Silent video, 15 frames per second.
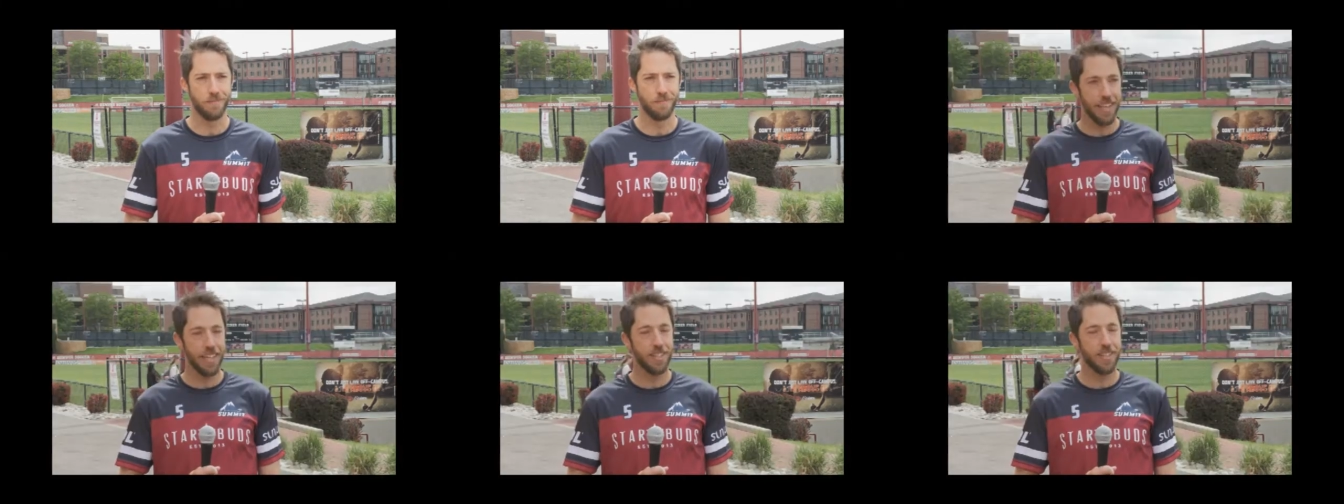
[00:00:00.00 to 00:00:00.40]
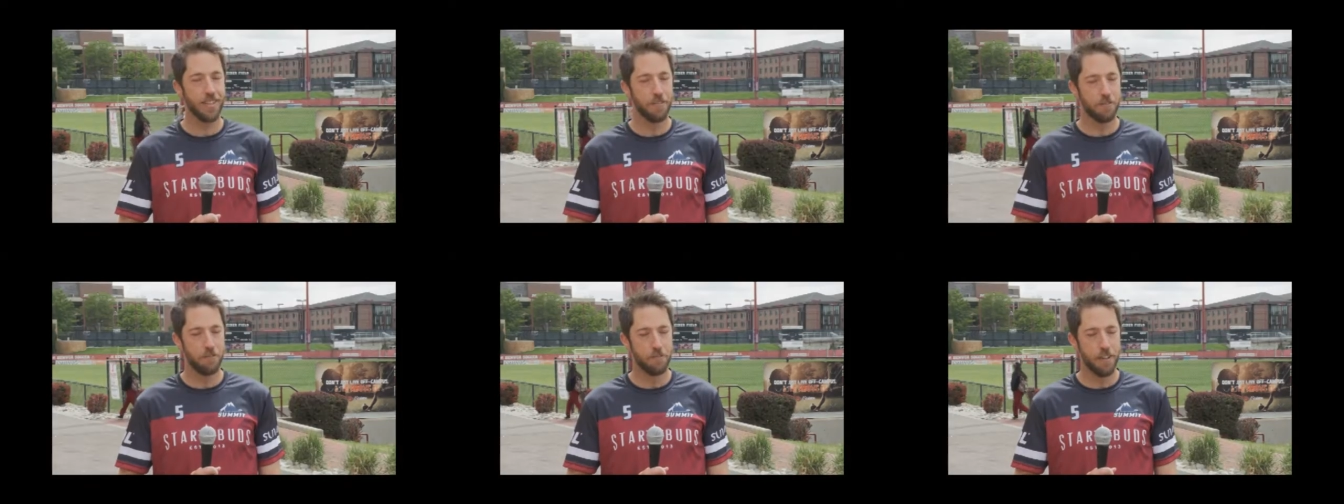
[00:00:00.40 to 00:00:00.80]
that's a
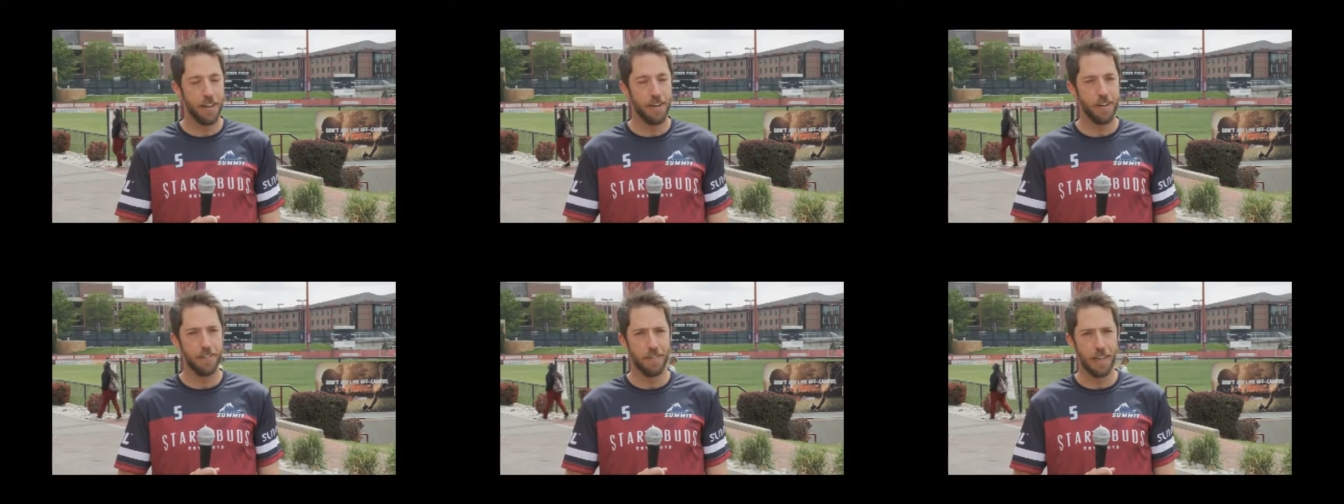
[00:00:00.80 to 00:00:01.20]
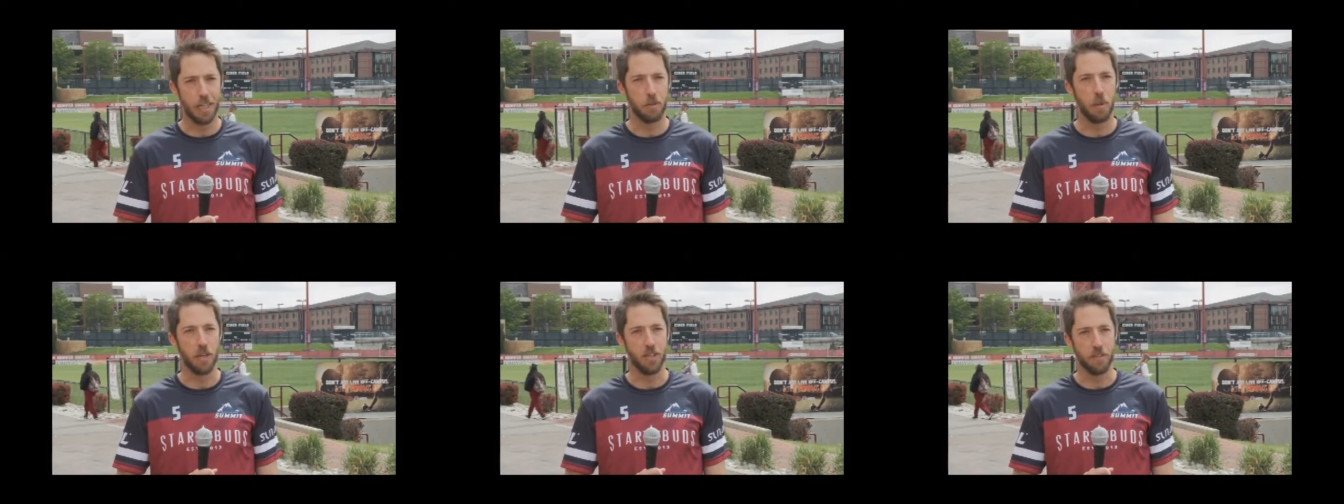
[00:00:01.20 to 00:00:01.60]
very very
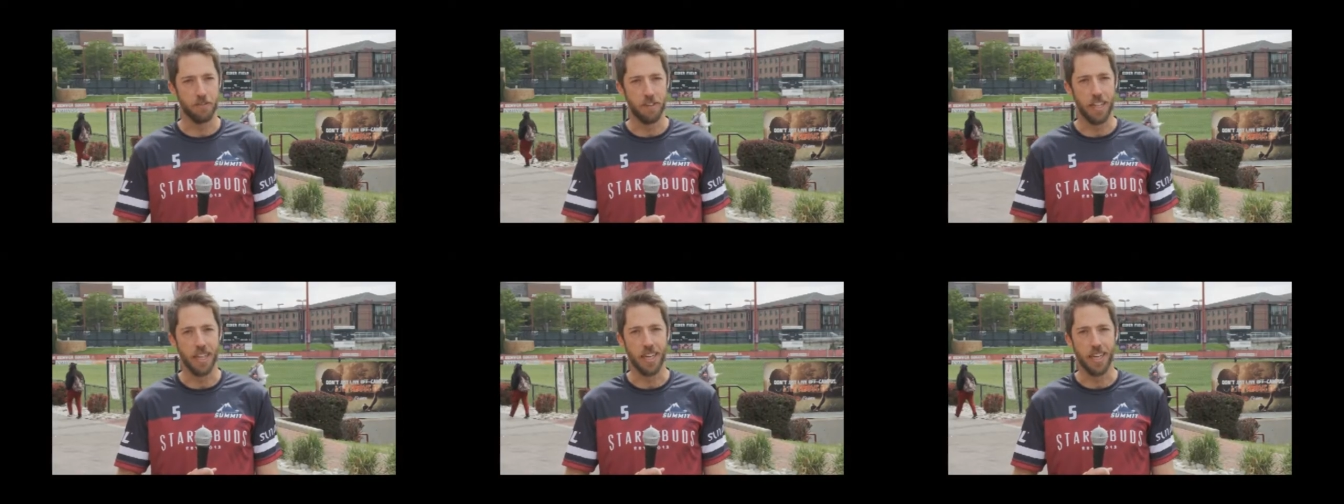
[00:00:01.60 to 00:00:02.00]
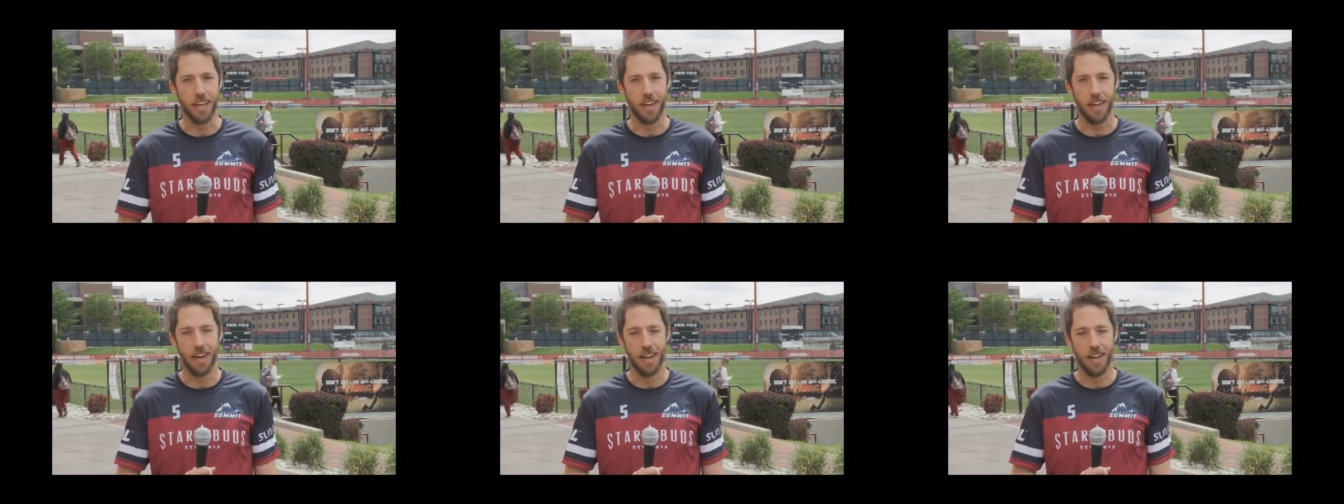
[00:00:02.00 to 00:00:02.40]
special feeling.
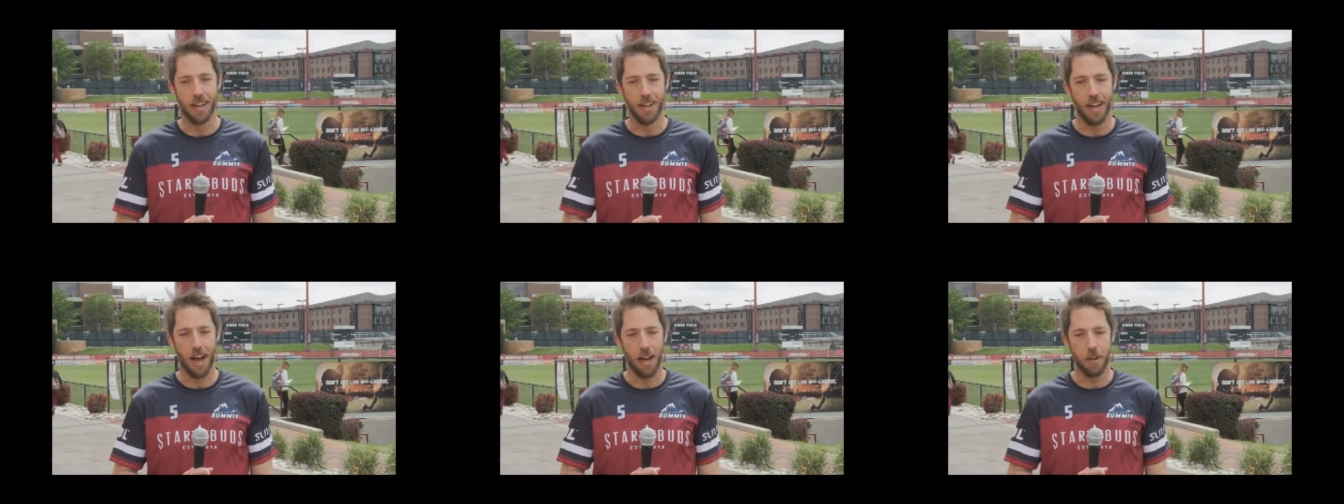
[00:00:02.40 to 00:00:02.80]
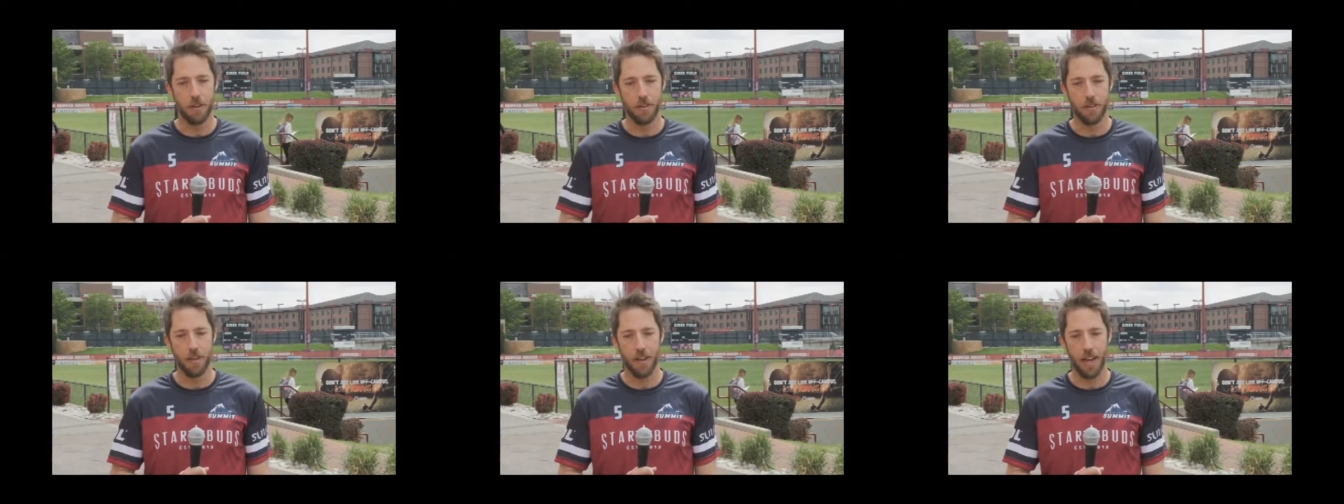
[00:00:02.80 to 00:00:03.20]
Uh, I